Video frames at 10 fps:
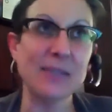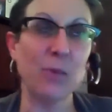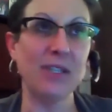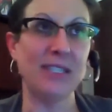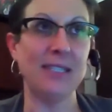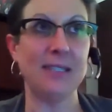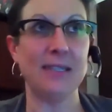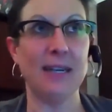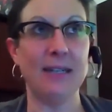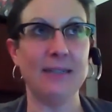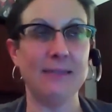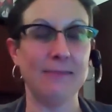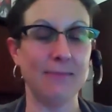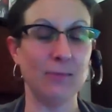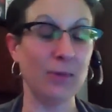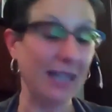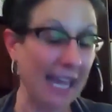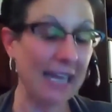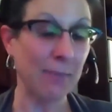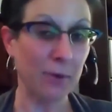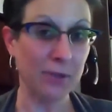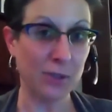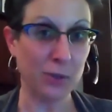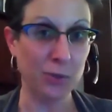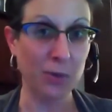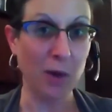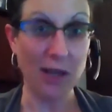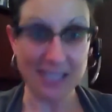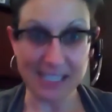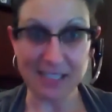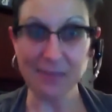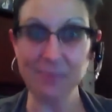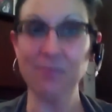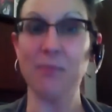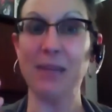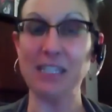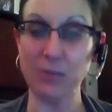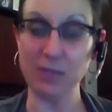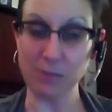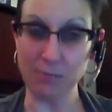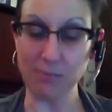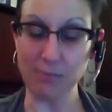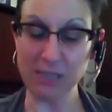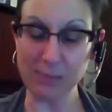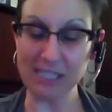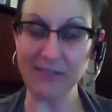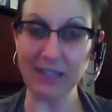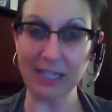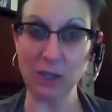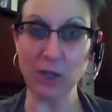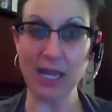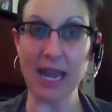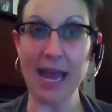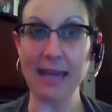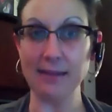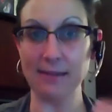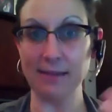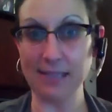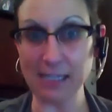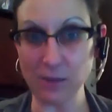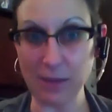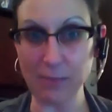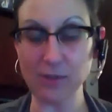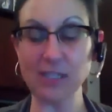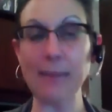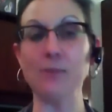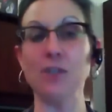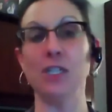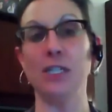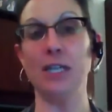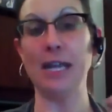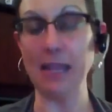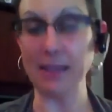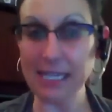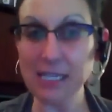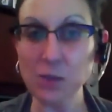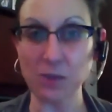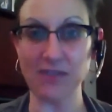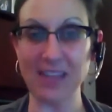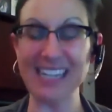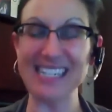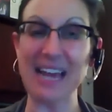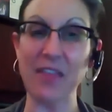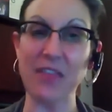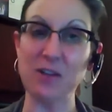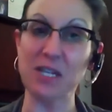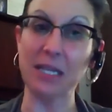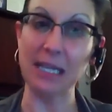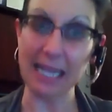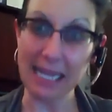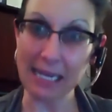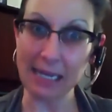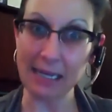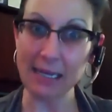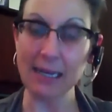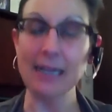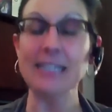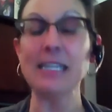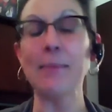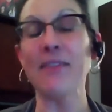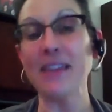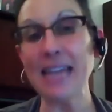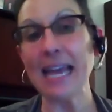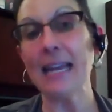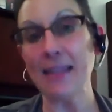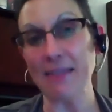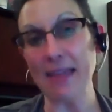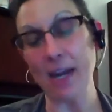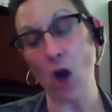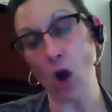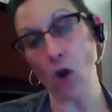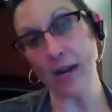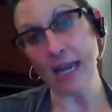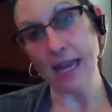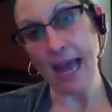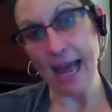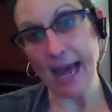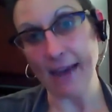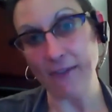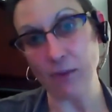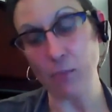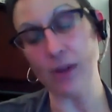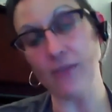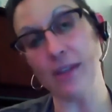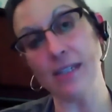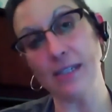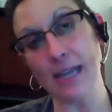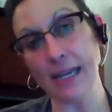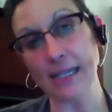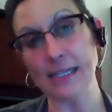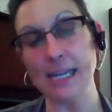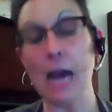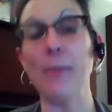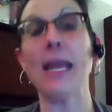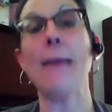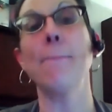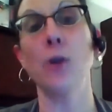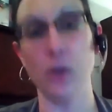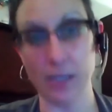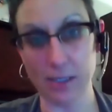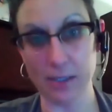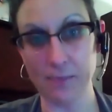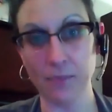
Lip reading: it wasn't relatable to autism, because it was specifically looking at sensory perception and these sorts of things, now that there's a link, some of the data that they had already had from previous studies now became pertinent.